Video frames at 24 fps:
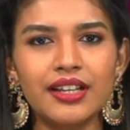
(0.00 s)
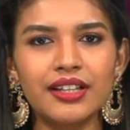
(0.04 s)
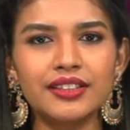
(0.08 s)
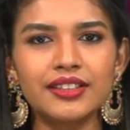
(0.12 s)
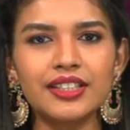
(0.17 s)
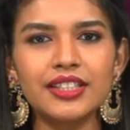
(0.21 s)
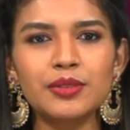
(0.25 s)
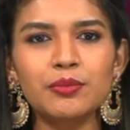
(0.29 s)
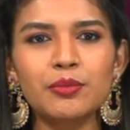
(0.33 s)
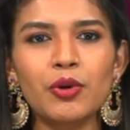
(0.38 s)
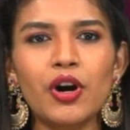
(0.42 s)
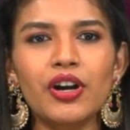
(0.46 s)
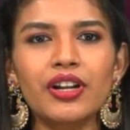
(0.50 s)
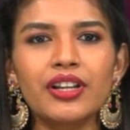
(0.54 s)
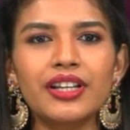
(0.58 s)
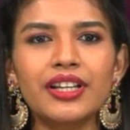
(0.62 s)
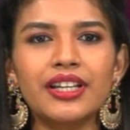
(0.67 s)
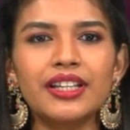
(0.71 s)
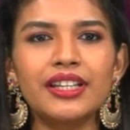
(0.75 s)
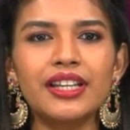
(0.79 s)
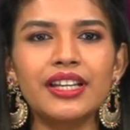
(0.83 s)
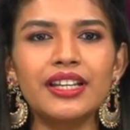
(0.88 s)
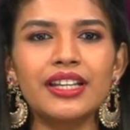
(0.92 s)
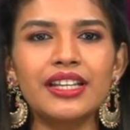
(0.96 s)
This modern
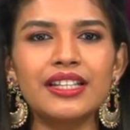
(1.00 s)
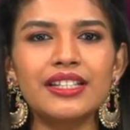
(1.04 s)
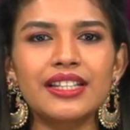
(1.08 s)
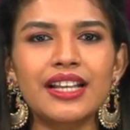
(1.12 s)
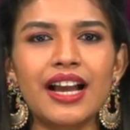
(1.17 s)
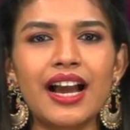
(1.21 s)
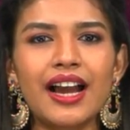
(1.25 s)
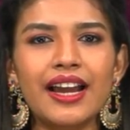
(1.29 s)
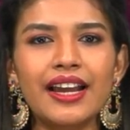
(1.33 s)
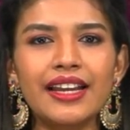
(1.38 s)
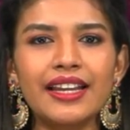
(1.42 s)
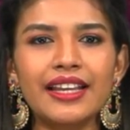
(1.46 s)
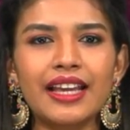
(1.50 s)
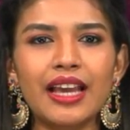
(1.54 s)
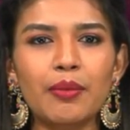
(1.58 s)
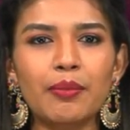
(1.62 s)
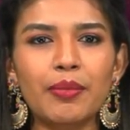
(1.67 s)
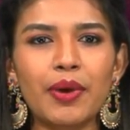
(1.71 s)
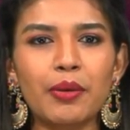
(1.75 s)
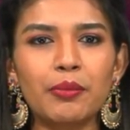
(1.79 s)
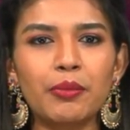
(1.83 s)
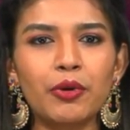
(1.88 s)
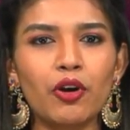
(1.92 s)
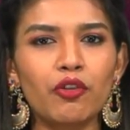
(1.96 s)
Indian is highly
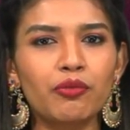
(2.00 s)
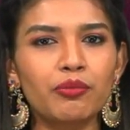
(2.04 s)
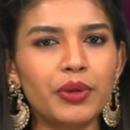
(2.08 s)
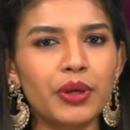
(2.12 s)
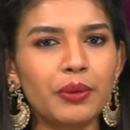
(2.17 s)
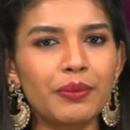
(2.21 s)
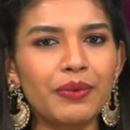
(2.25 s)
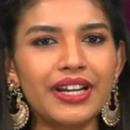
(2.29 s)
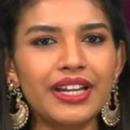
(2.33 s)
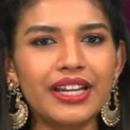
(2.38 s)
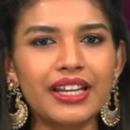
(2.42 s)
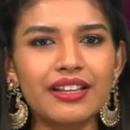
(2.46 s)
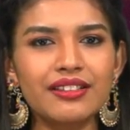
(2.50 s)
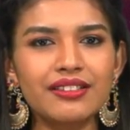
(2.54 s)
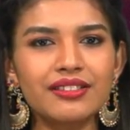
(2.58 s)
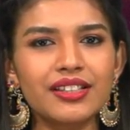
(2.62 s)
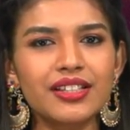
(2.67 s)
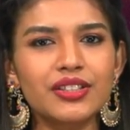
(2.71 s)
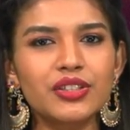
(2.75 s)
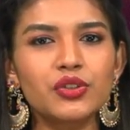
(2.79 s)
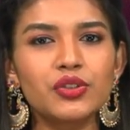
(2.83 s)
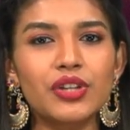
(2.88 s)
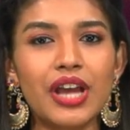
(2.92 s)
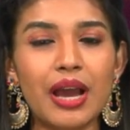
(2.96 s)
capable of preventing
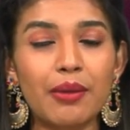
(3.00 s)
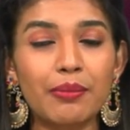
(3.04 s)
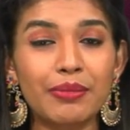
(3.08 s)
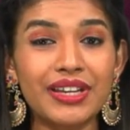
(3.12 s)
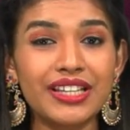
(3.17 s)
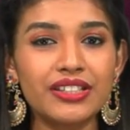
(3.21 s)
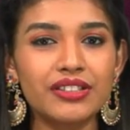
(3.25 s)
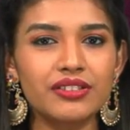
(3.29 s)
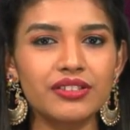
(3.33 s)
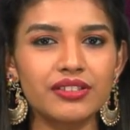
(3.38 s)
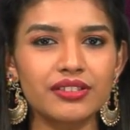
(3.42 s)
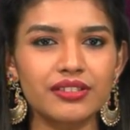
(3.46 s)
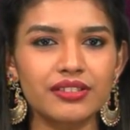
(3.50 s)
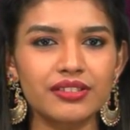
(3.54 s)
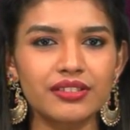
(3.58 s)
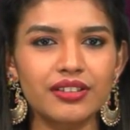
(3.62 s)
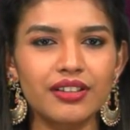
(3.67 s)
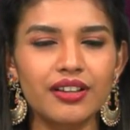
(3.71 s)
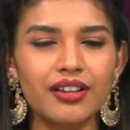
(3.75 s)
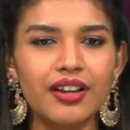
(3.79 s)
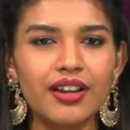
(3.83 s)
such damages.